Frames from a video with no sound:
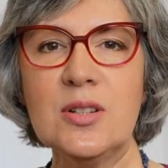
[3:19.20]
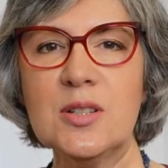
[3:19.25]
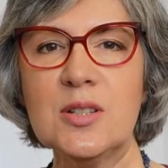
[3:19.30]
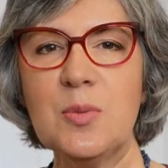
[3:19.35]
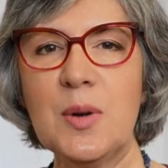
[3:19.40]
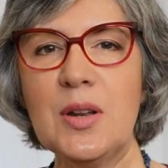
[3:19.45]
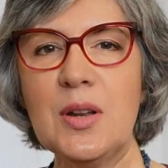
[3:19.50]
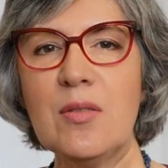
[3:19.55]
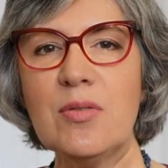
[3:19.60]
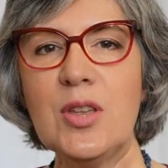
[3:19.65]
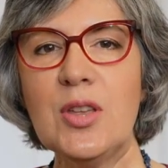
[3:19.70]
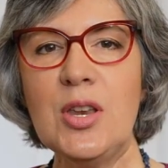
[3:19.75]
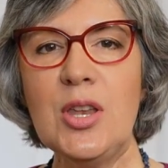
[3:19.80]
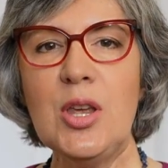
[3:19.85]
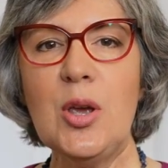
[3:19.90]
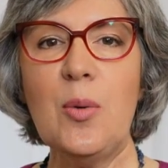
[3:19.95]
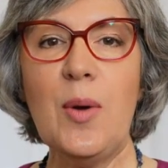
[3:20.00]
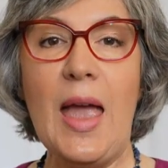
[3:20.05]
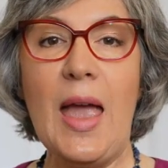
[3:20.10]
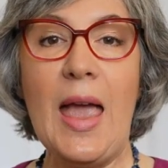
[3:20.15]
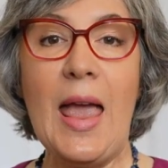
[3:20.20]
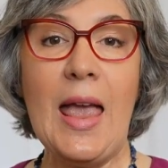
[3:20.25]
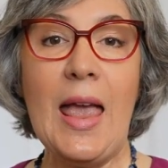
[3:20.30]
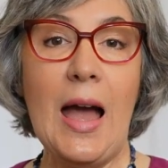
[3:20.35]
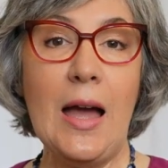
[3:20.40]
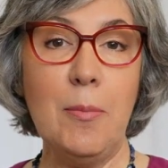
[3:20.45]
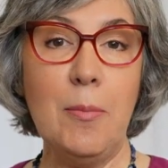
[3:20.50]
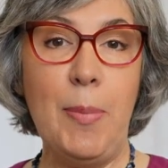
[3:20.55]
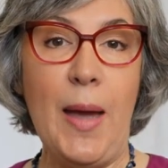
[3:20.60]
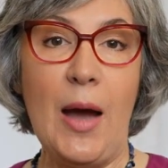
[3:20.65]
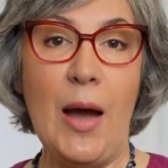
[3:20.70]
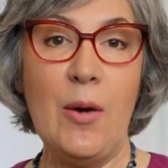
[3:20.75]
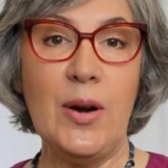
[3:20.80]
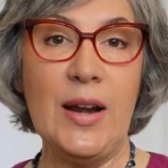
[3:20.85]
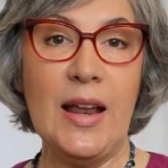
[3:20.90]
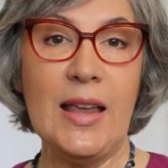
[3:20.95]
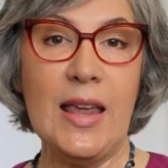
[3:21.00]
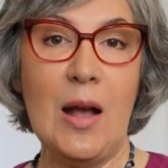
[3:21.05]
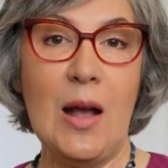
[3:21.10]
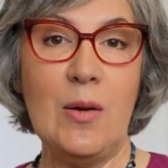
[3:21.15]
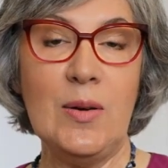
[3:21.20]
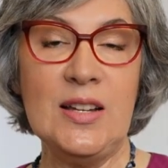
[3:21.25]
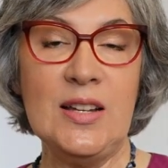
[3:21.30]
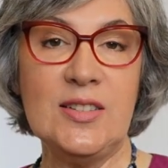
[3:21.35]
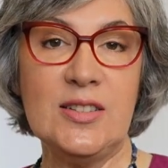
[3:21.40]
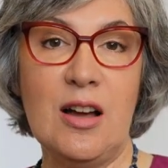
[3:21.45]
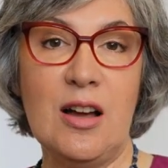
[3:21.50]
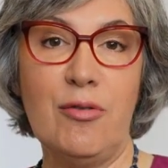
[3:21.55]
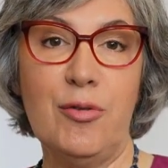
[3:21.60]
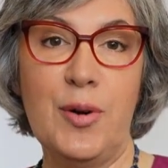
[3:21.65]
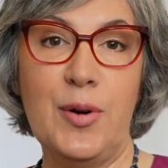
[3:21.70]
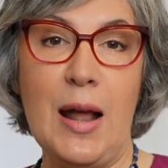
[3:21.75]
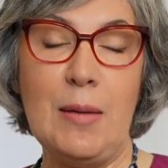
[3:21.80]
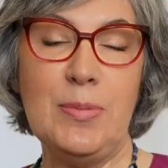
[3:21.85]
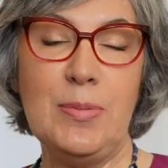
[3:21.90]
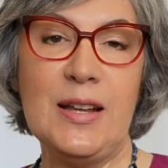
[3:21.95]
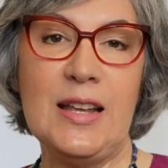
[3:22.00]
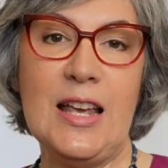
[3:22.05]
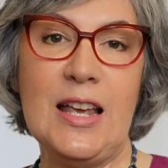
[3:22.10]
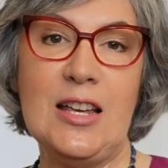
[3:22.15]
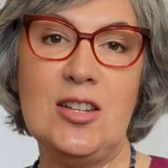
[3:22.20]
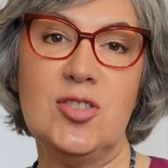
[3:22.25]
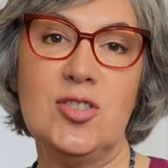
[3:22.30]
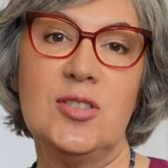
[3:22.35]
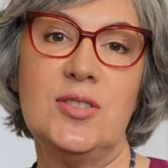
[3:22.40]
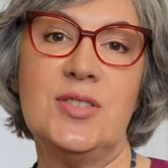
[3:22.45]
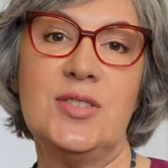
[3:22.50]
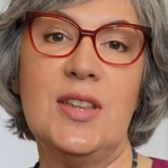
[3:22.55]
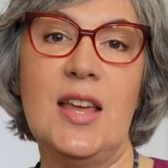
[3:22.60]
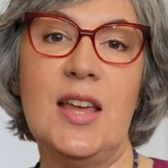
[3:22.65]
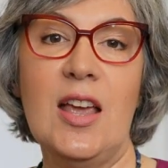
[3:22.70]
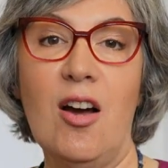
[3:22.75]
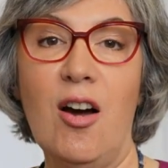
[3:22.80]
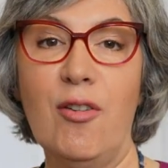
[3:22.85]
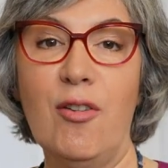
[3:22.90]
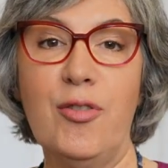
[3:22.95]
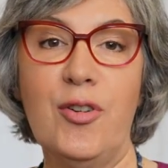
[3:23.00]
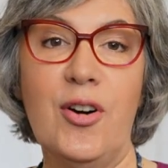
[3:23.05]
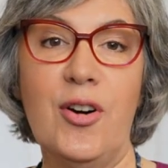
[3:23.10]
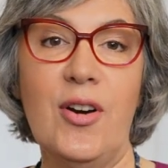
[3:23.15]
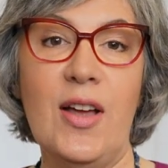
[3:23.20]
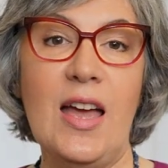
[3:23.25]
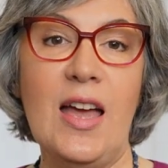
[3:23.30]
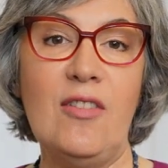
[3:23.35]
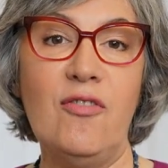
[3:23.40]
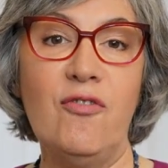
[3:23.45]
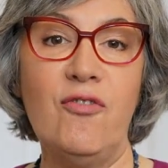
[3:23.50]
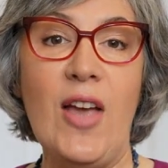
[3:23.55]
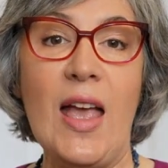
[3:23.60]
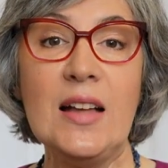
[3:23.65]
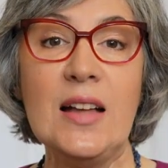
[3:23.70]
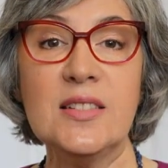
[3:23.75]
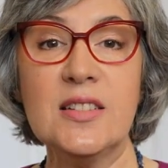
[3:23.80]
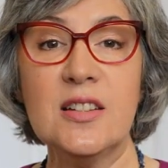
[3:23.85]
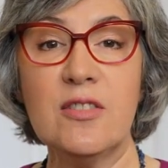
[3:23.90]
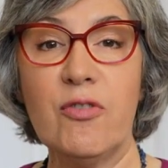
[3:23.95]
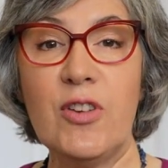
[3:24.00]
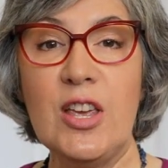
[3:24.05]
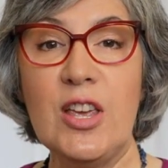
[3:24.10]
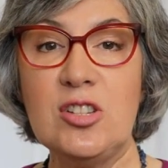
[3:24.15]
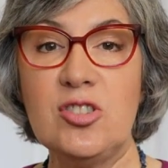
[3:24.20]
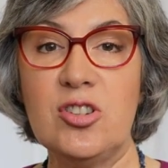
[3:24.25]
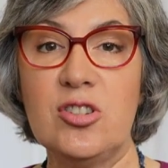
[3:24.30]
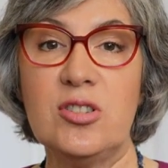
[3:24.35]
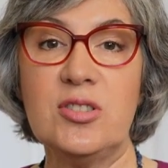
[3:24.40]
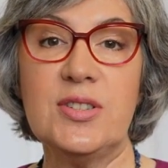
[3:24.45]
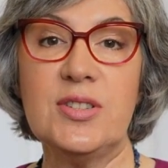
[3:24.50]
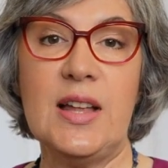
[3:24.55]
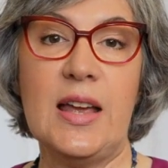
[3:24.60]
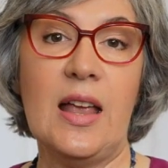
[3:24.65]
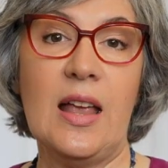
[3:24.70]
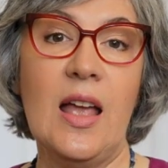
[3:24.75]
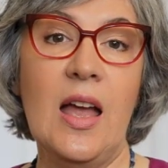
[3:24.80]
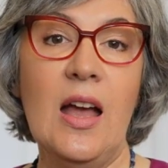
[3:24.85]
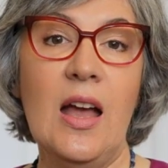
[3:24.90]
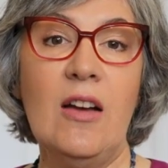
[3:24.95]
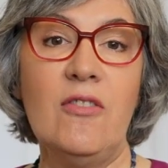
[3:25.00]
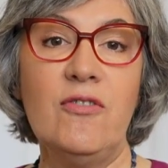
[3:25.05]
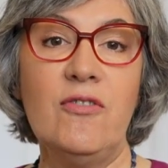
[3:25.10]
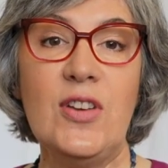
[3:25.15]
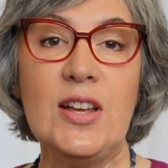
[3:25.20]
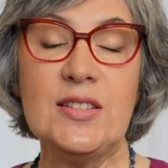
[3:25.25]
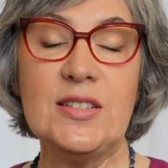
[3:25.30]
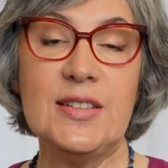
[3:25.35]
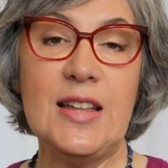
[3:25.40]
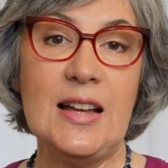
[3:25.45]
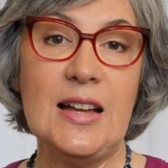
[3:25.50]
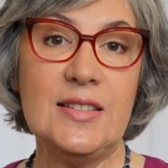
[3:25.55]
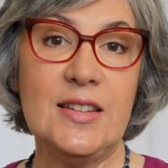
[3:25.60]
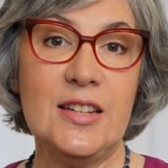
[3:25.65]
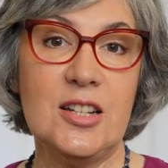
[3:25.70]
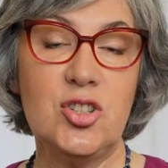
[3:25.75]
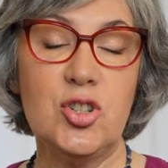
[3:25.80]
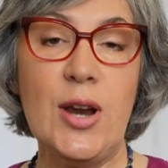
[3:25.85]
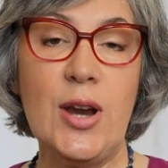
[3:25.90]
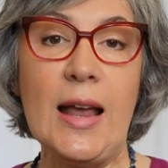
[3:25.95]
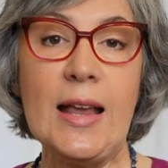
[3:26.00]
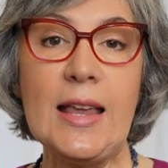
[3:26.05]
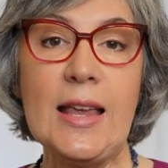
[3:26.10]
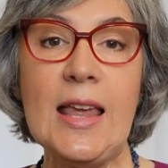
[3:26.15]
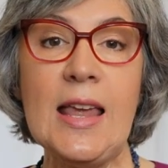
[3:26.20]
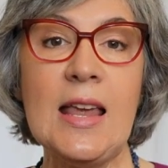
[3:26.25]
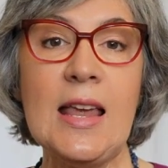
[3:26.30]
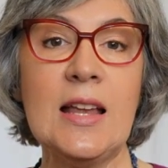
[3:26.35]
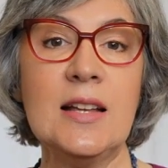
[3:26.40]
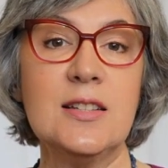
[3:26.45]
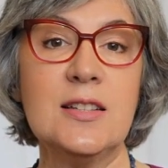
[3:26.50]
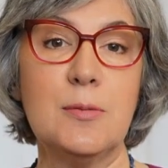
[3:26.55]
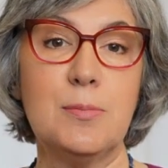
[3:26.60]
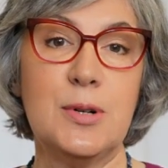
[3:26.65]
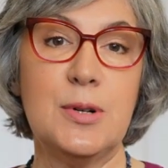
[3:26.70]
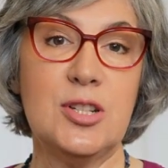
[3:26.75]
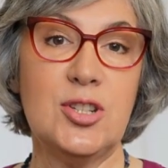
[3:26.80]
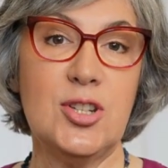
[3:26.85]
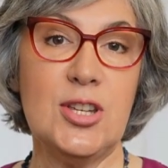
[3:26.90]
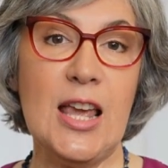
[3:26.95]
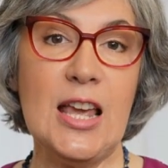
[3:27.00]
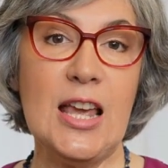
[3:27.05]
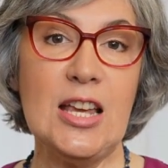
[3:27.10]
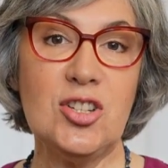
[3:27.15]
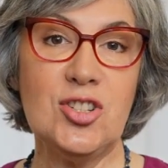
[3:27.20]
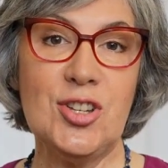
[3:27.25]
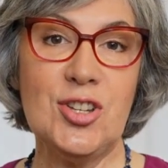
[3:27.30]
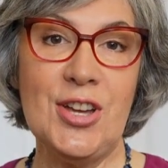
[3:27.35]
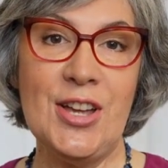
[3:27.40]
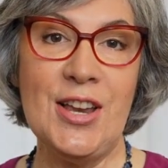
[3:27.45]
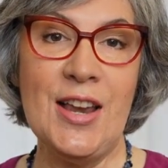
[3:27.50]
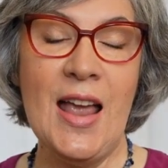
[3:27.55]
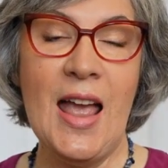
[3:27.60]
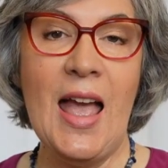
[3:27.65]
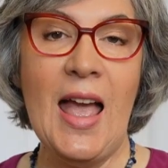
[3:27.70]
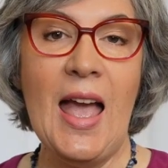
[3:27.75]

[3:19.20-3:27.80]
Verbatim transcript: is one of the new AI powered accounting software applications. They offer advanced features like fixed asset tracking, depreciation,